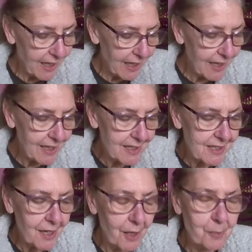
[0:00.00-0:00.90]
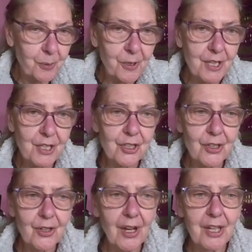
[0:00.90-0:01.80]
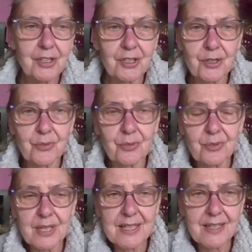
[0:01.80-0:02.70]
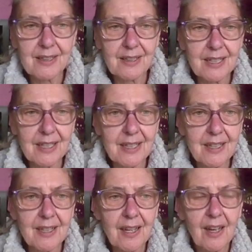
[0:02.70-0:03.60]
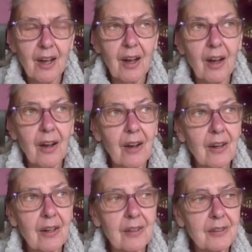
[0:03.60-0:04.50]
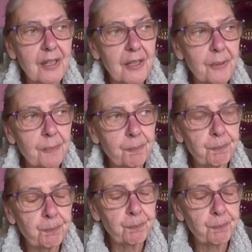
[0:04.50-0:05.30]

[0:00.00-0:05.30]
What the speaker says: and I'm pretty sure I just recently on